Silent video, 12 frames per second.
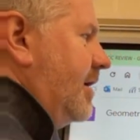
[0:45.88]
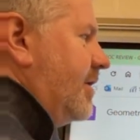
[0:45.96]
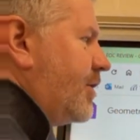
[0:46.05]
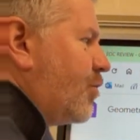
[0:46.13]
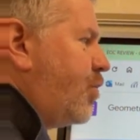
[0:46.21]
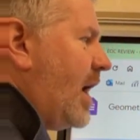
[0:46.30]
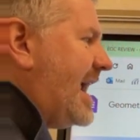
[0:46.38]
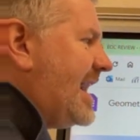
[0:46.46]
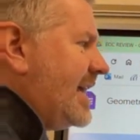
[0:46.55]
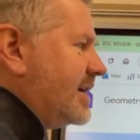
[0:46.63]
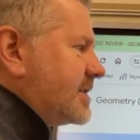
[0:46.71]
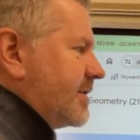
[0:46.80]
The
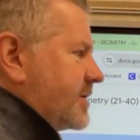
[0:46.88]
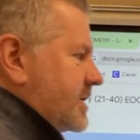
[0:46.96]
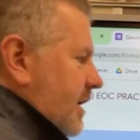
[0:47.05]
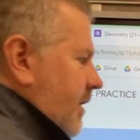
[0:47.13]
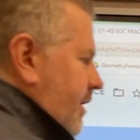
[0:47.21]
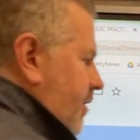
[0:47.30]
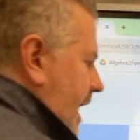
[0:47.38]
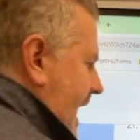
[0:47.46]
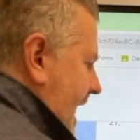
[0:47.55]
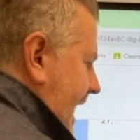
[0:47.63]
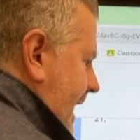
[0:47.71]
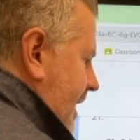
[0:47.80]
radius of cylinder
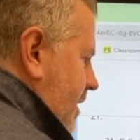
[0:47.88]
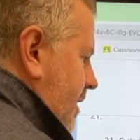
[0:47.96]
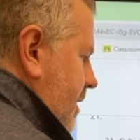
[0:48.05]
A